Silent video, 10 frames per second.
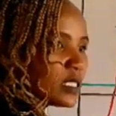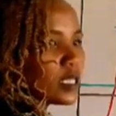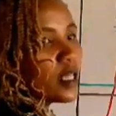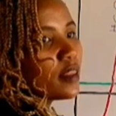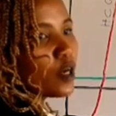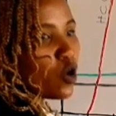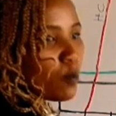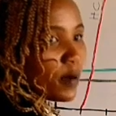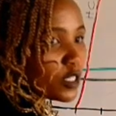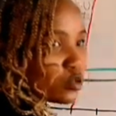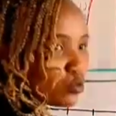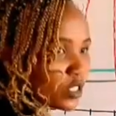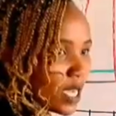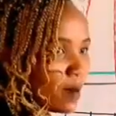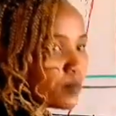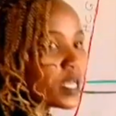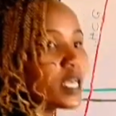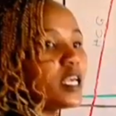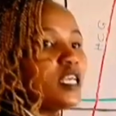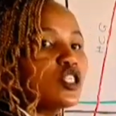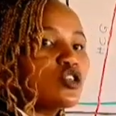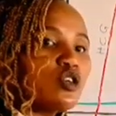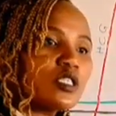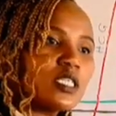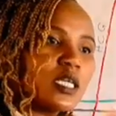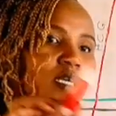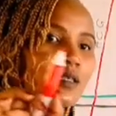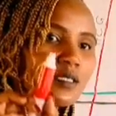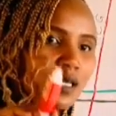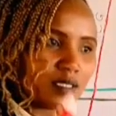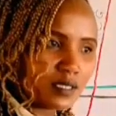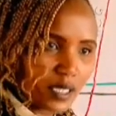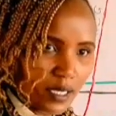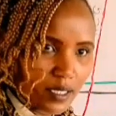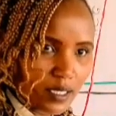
the corpus luteum is not sustained,